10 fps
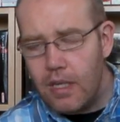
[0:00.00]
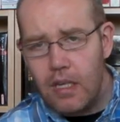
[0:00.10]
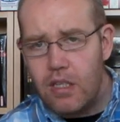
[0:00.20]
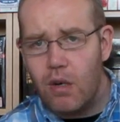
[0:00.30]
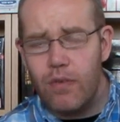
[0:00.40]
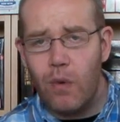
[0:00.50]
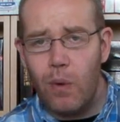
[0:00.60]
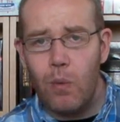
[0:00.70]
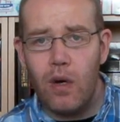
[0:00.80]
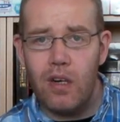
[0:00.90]
so I thought,
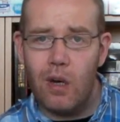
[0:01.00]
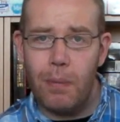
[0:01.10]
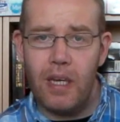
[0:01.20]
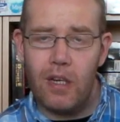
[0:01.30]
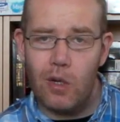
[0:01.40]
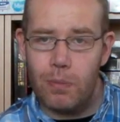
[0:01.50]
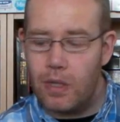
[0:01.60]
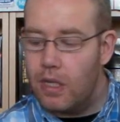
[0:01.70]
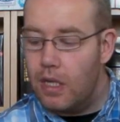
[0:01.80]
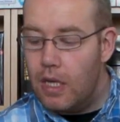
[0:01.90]
well, why not, I'll pick it up.
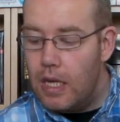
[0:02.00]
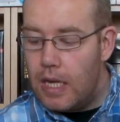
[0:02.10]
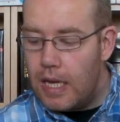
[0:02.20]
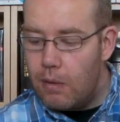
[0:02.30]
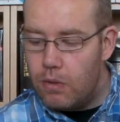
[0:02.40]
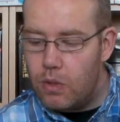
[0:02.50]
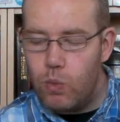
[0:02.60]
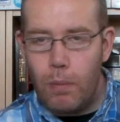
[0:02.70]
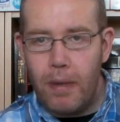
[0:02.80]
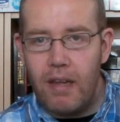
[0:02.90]
It was
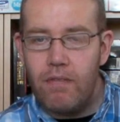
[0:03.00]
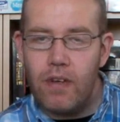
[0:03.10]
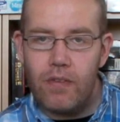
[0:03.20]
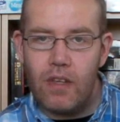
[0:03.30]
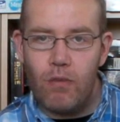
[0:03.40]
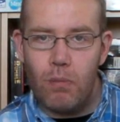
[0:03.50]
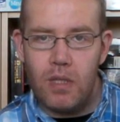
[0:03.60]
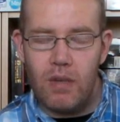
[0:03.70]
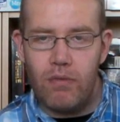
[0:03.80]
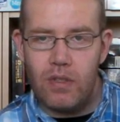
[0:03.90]
£1.50 from a
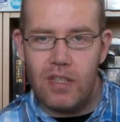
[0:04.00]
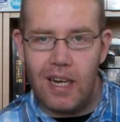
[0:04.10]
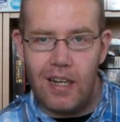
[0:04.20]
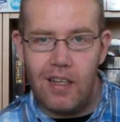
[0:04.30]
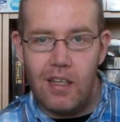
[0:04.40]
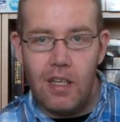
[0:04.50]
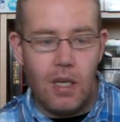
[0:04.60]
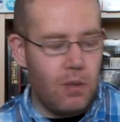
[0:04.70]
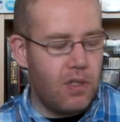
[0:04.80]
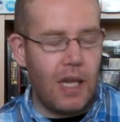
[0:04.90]
different seller. It
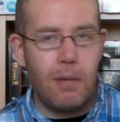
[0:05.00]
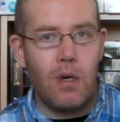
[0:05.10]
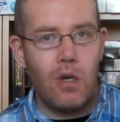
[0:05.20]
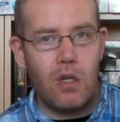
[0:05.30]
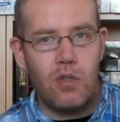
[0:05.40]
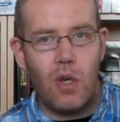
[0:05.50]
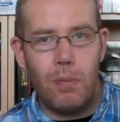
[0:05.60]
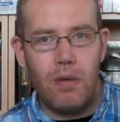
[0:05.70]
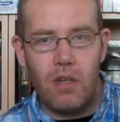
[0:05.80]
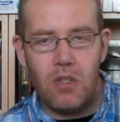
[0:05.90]
was the same guy I got
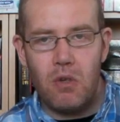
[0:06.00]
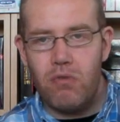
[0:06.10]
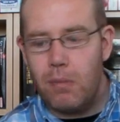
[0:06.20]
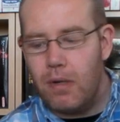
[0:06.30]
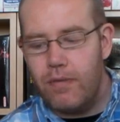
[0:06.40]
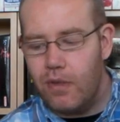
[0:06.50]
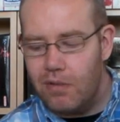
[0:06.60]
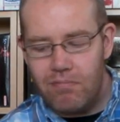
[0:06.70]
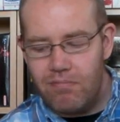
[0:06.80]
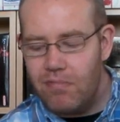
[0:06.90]
Siberia 2 from, and I
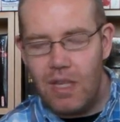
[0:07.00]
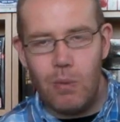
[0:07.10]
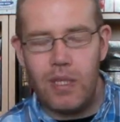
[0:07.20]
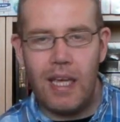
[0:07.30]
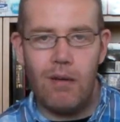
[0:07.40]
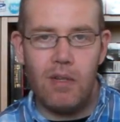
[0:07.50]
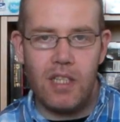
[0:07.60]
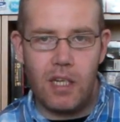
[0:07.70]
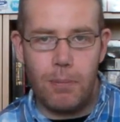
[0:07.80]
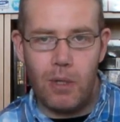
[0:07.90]
thought, what the hell, I'm going to
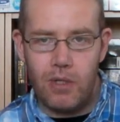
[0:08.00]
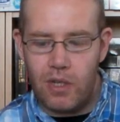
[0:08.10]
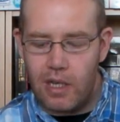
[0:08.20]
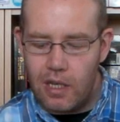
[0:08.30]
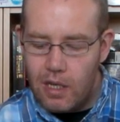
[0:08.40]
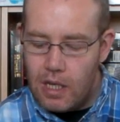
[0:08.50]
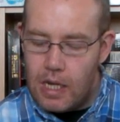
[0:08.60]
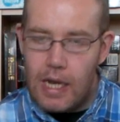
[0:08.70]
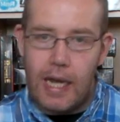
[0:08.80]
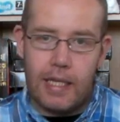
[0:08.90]
take a punt on it.
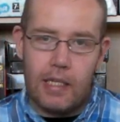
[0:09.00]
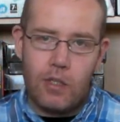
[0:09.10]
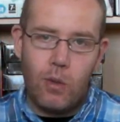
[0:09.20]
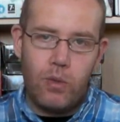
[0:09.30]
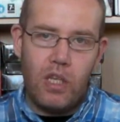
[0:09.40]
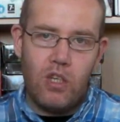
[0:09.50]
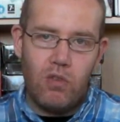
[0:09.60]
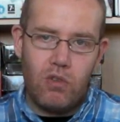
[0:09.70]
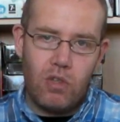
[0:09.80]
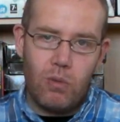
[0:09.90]
And it's called Ninja
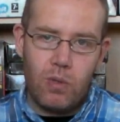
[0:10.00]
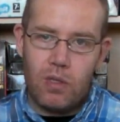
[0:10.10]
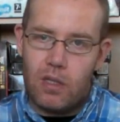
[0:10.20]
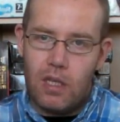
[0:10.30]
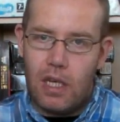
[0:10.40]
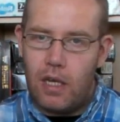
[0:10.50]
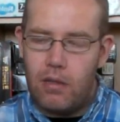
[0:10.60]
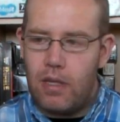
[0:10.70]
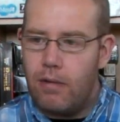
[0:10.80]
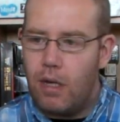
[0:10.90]
Assault. I
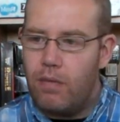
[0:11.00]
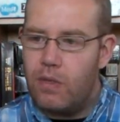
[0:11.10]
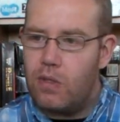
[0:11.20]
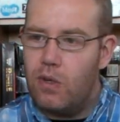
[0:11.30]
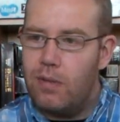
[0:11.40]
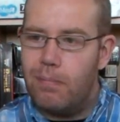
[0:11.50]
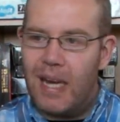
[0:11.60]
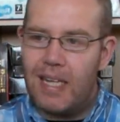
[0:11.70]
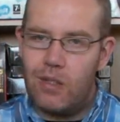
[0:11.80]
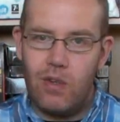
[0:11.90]
don't know if it's good,
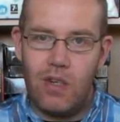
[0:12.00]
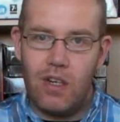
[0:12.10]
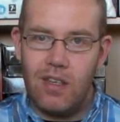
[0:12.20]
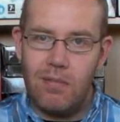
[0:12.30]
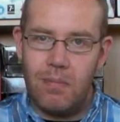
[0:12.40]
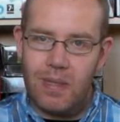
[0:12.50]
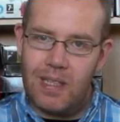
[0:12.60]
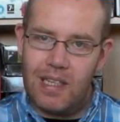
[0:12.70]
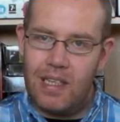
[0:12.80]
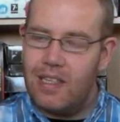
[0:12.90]
bad or ugly, but